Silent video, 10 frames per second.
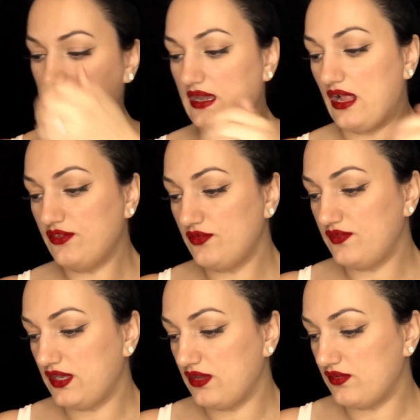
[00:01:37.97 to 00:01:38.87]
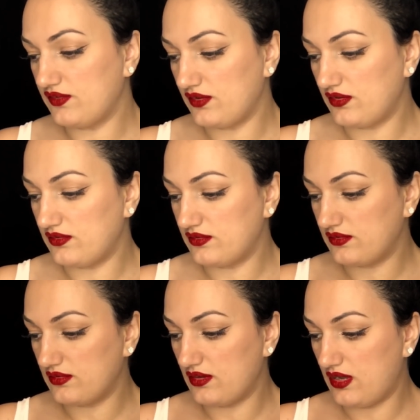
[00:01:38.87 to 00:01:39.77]
And I'll do videos and
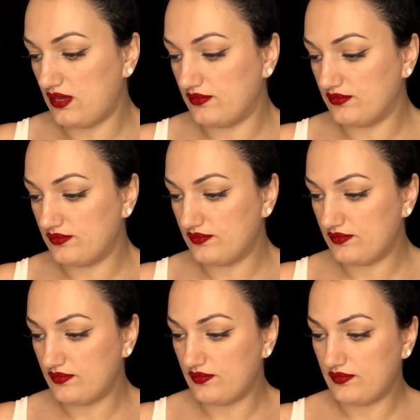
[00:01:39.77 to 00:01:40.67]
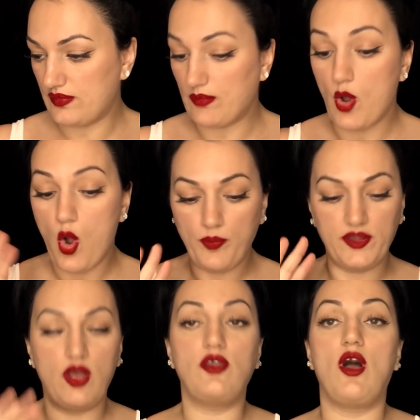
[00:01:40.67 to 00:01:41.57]
I'm
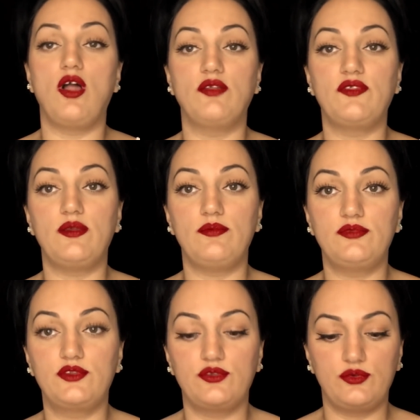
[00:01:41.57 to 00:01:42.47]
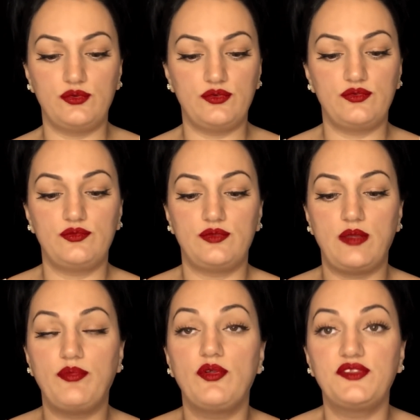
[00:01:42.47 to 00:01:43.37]
hoping on all of them
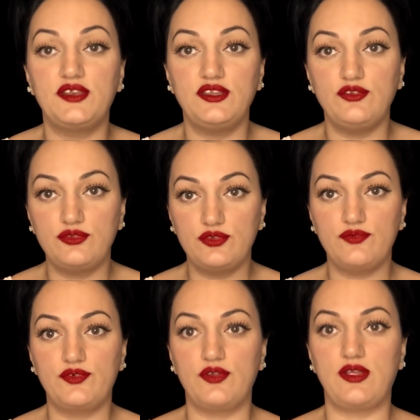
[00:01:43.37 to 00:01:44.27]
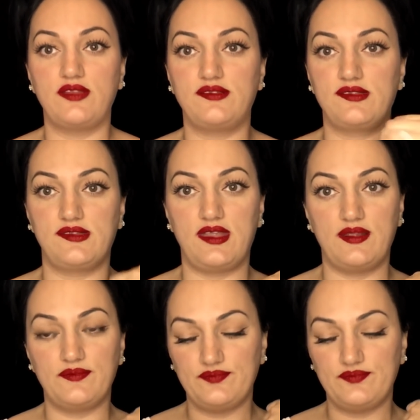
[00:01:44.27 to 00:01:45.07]
and post it in YouTube for you guys to see.